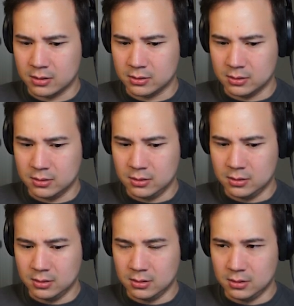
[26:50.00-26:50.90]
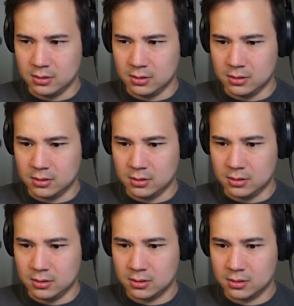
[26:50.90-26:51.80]
Ooh.
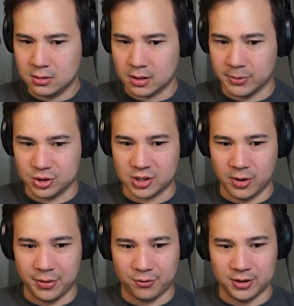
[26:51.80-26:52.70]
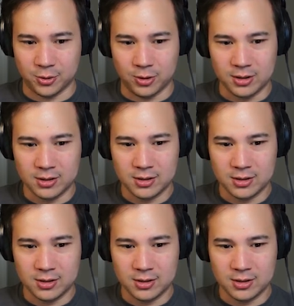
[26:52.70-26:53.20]
Can we just go out the front door?